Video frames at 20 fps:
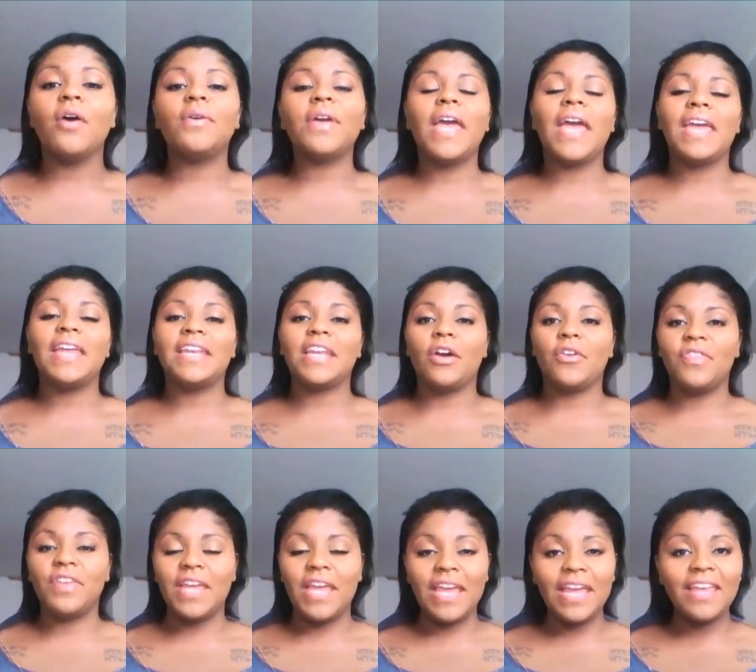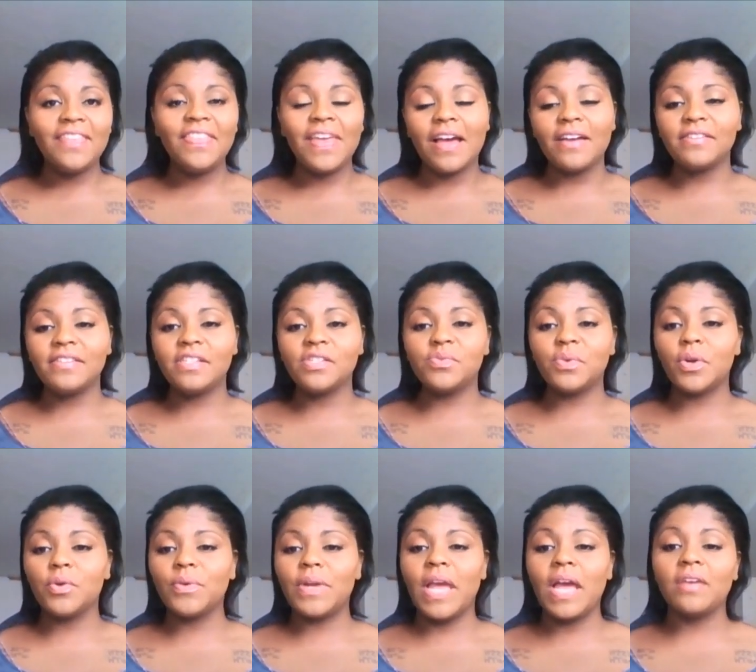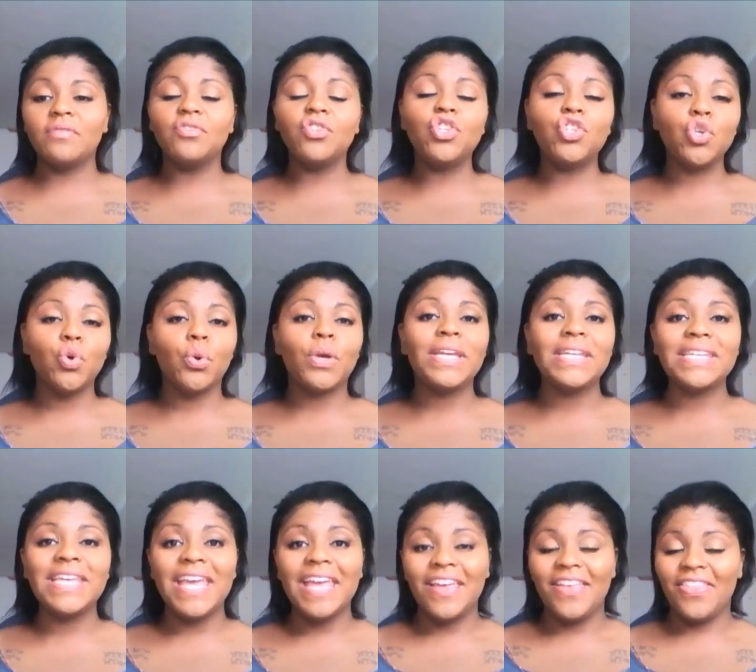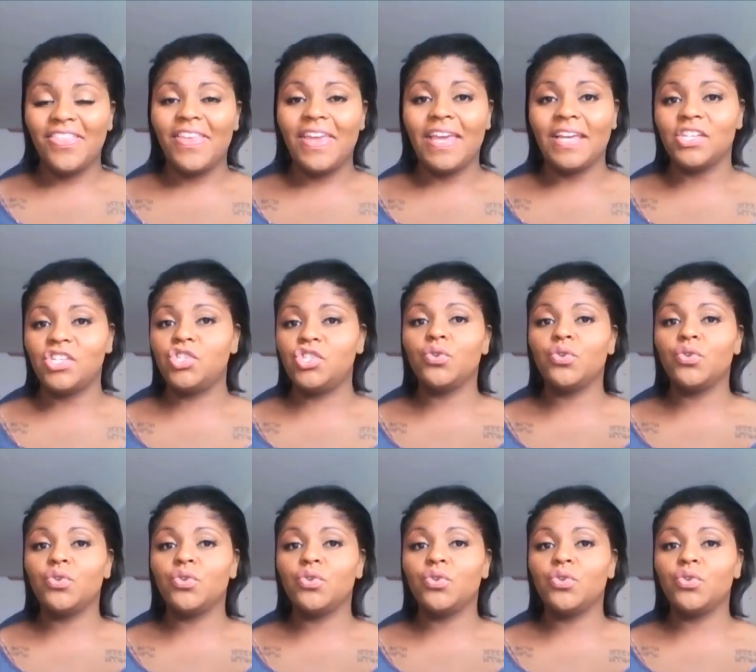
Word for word: Okay, now the 8th house is where we have joint things,